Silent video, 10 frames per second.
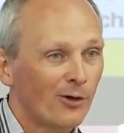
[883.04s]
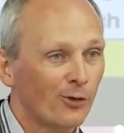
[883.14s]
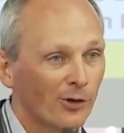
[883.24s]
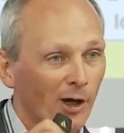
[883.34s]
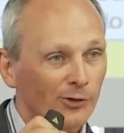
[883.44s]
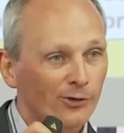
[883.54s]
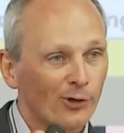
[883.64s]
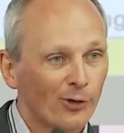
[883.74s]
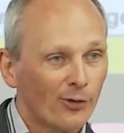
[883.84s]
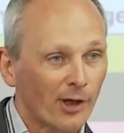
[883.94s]
who knows
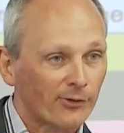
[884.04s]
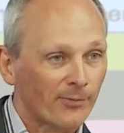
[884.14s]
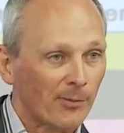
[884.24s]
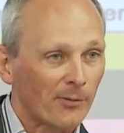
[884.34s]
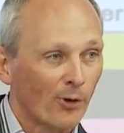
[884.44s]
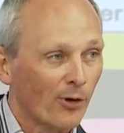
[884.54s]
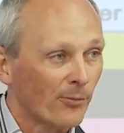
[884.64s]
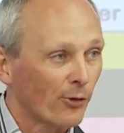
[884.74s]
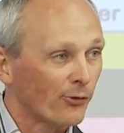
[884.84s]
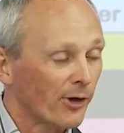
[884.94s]
you, it's maybe more,
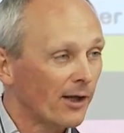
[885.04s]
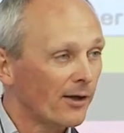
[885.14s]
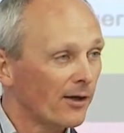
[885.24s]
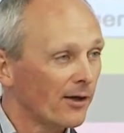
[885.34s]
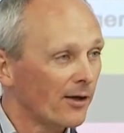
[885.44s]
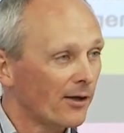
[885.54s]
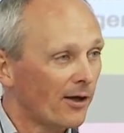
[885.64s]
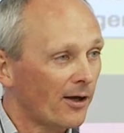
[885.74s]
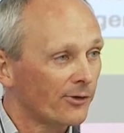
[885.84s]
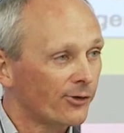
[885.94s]
more real
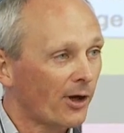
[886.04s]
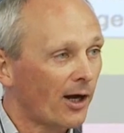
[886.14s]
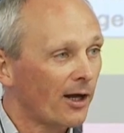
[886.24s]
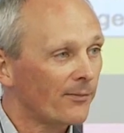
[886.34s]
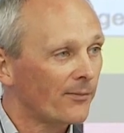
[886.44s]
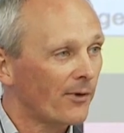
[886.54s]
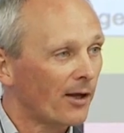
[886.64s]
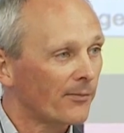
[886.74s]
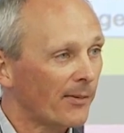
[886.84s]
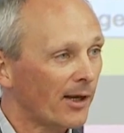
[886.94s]
uh, time
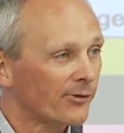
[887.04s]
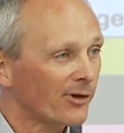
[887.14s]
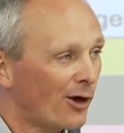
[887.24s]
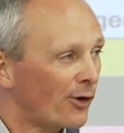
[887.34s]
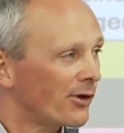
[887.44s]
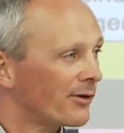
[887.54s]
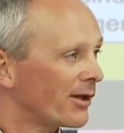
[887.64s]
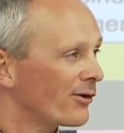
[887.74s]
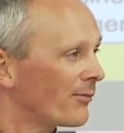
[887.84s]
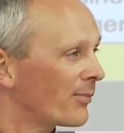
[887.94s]
and maybe less outed
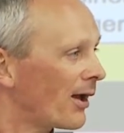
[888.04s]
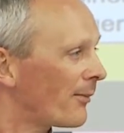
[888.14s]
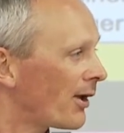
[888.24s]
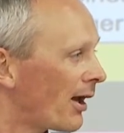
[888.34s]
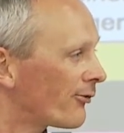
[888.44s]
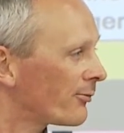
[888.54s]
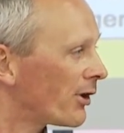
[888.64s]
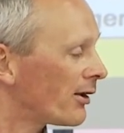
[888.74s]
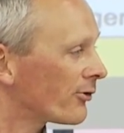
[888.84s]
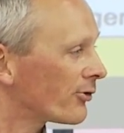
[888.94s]
than your MBA from
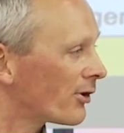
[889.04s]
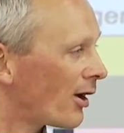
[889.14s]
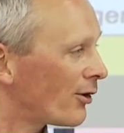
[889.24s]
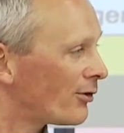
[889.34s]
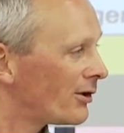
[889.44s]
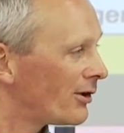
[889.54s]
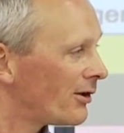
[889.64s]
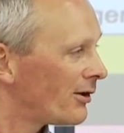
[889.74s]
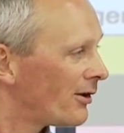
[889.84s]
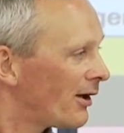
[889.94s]
10 years ago,
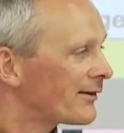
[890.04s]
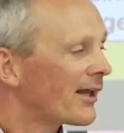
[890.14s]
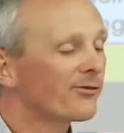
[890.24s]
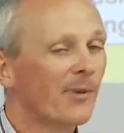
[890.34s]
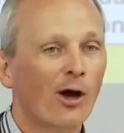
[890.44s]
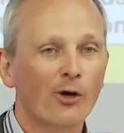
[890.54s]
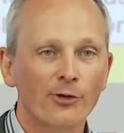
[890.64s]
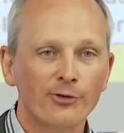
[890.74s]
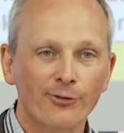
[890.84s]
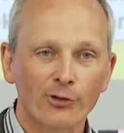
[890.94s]
it doesn't matter how
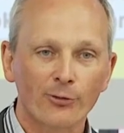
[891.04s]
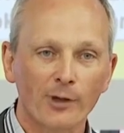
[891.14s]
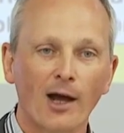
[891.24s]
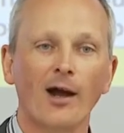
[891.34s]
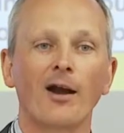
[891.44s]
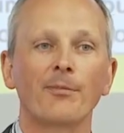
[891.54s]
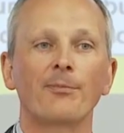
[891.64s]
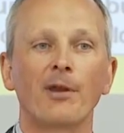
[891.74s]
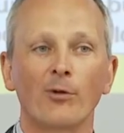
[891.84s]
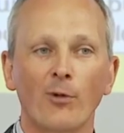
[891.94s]
cost efficient we are,
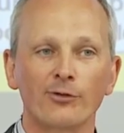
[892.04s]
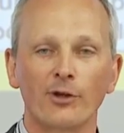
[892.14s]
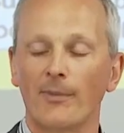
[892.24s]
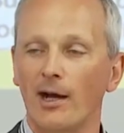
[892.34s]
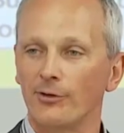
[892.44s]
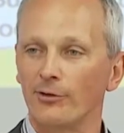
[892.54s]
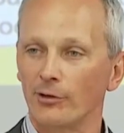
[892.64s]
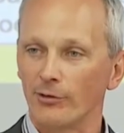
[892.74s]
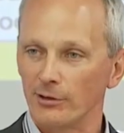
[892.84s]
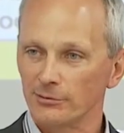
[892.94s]
but people won't demand a
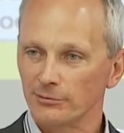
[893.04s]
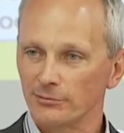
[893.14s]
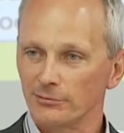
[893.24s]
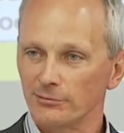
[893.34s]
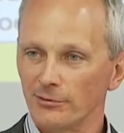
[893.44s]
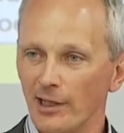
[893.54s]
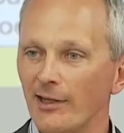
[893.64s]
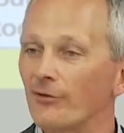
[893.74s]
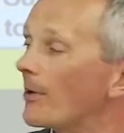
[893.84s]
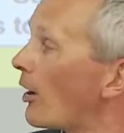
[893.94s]
degree. It
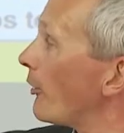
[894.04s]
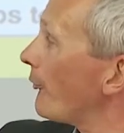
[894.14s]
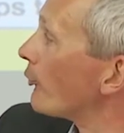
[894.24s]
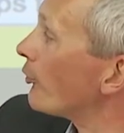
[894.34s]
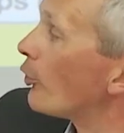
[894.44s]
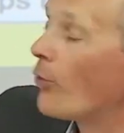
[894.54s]
doesn't matter how efficient